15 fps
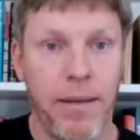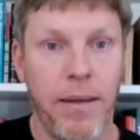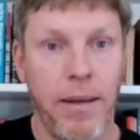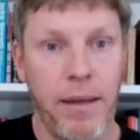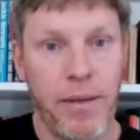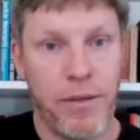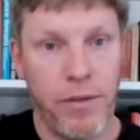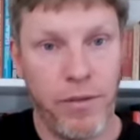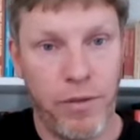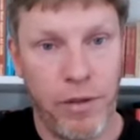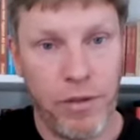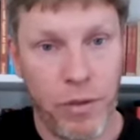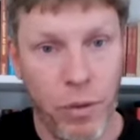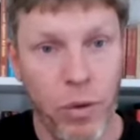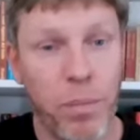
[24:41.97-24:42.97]
the likes of
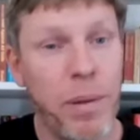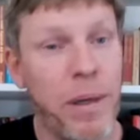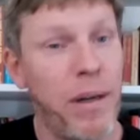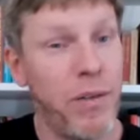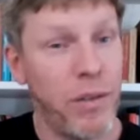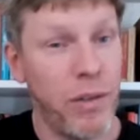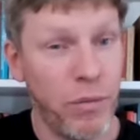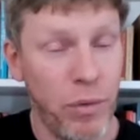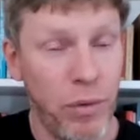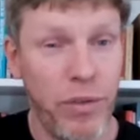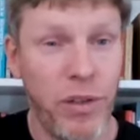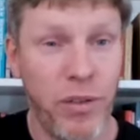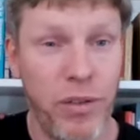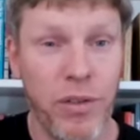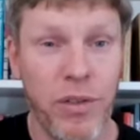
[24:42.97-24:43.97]
the door pillars and the roof
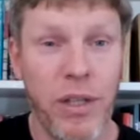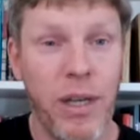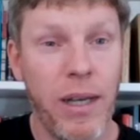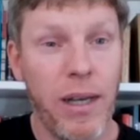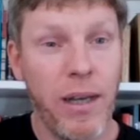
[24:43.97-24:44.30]
gutters,